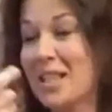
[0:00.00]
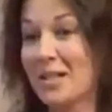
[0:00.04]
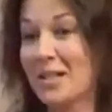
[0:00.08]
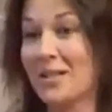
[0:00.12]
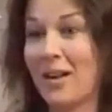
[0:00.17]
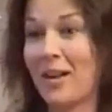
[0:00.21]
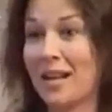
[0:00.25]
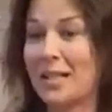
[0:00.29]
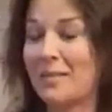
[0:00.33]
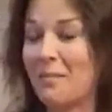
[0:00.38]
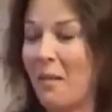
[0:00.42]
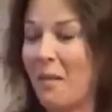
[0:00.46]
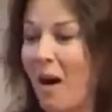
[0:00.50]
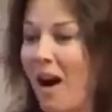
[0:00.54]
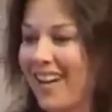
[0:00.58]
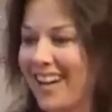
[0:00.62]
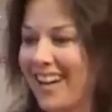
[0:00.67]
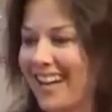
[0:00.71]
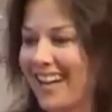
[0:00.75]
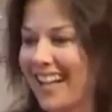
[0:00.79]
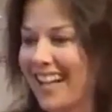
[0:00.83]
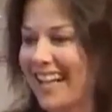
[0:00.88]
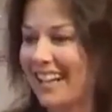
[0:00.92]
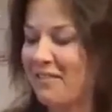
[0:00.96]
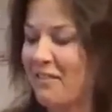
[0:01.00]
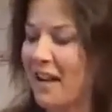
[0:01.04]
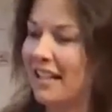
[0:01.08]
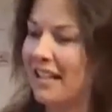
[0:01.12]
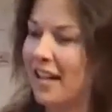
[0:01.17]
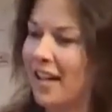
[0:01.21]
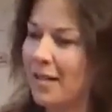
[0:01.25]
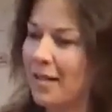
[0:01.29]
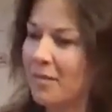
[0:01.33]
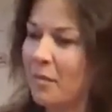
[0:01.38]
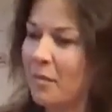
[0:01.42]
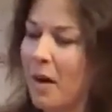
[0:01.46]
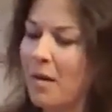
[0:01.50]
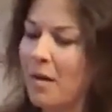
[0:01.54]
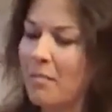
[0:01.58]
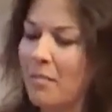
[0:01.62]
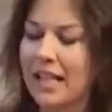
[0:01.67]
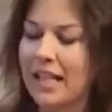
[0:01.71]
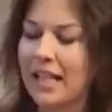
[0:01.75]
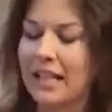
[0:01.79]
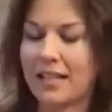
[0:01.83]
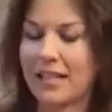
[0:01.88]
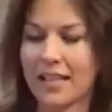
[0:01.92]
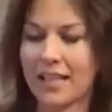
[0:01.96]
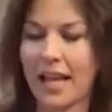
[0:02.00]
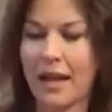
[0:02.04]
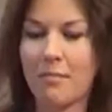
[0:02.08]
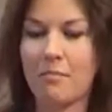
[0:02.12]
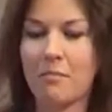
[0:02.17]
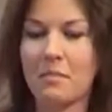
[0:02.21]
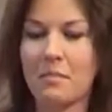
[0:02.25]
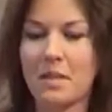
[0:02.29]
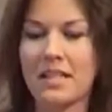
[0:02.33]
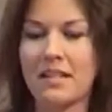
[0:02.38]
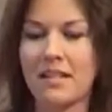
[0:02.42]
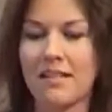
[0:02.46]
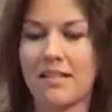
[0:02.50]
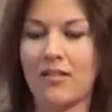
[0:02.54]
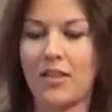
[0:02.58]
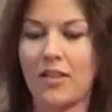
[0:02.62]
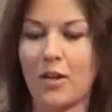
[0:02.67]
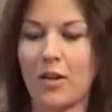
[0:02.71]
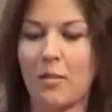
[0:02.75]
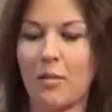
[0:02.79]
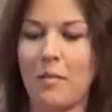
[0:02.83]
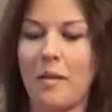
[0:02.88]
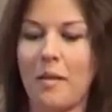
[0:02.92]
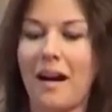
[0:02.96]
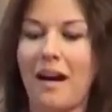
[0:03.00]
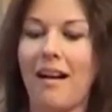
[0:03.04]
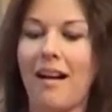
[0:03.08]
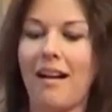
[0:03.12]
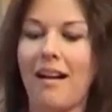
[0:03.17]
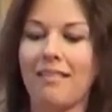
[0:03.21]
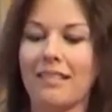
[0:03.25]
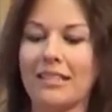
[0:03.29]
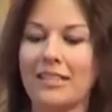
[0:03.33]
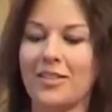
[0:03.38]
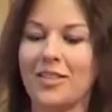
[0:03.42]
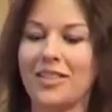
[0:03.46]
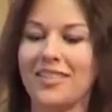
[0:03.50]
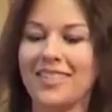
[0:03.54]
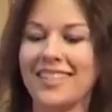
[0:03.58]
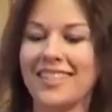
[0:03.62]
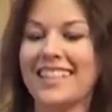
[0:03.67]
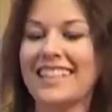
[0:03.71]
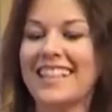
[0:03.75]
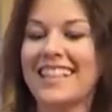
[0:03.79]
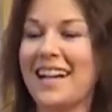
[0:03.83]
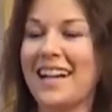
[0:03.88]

quite smartly, and went, I might make a 10-minute film about Aragorn,